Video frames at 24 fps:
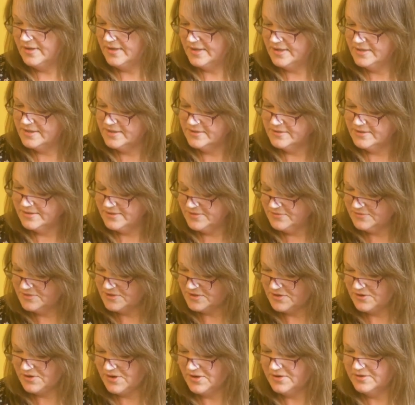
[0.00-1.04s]
is
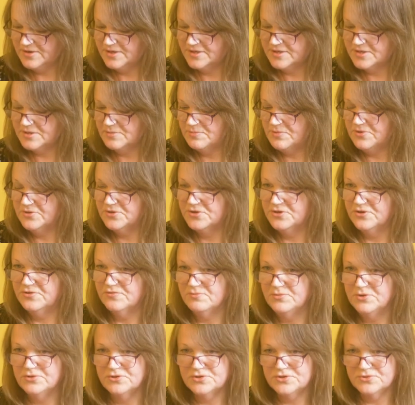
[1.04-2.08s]
also known as the body of
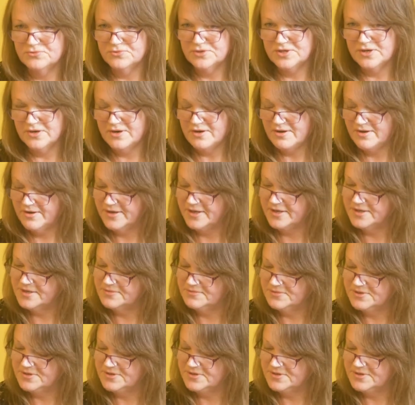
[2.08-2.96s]
mutual delight,